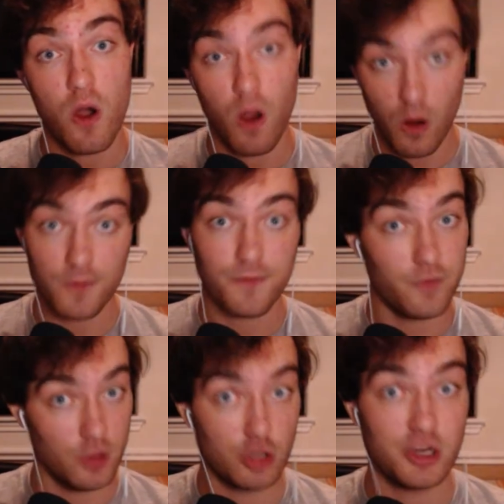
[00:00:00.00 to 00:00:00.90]
are
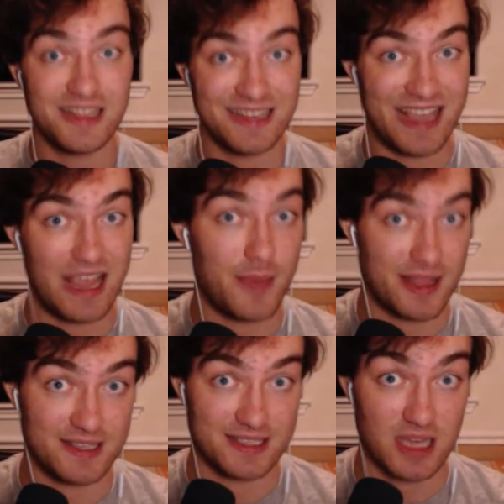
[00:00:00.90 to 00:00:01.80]
learning the game at
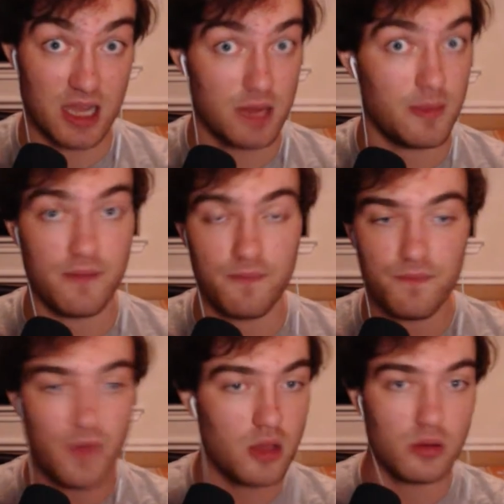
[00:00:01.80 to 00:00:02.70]
this time and
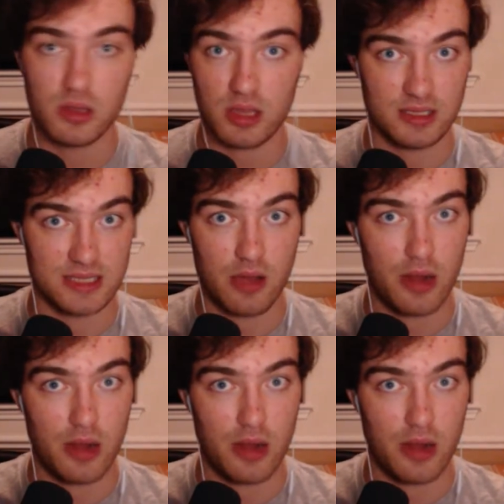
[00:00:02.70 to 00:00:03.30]
figuring things out.